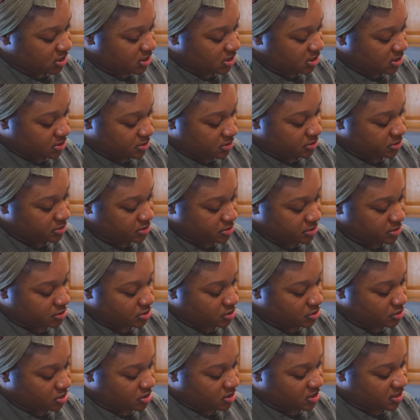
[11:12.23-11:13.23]
cake,
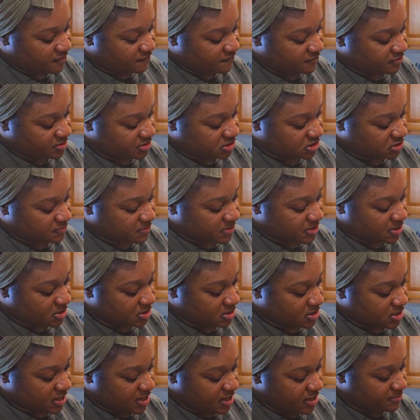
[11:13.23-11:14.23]
you're going to have to
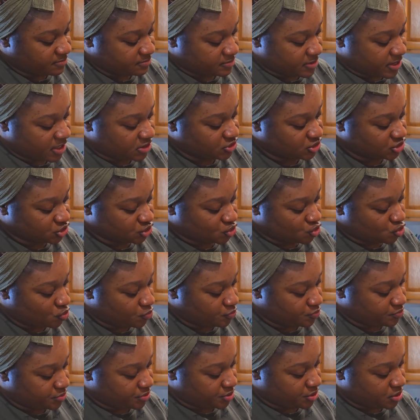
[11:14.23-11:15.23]
spend time. I just
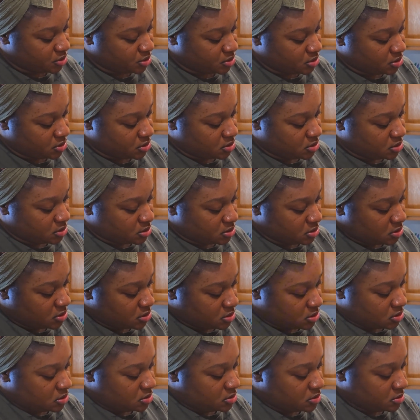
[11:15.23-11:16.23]
hope
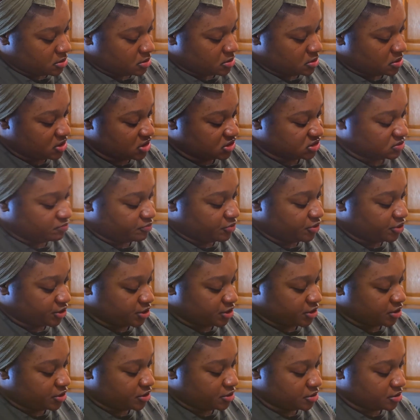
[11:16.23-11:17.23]
this
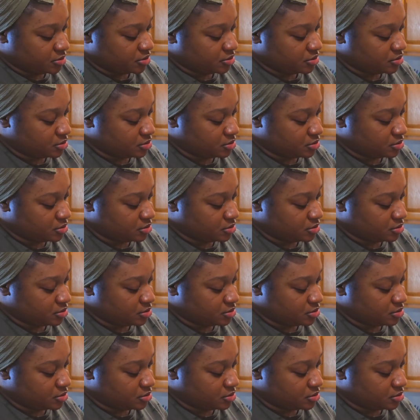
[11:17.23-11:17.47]
butter